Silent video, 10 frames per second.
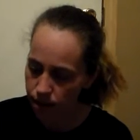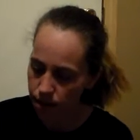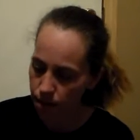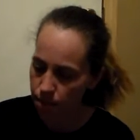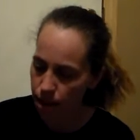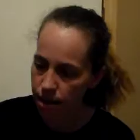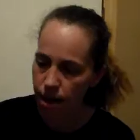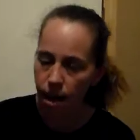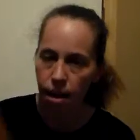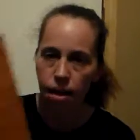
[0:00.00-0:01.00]
This is
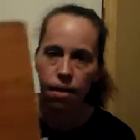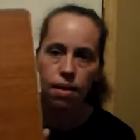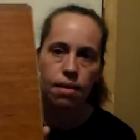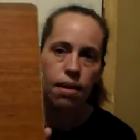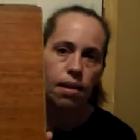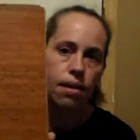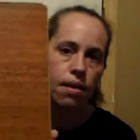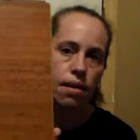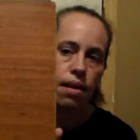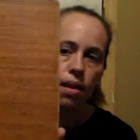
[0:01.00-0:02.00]
Columbia Tan, it
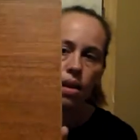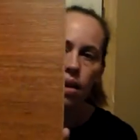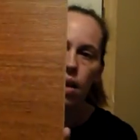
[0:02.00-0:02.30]
says.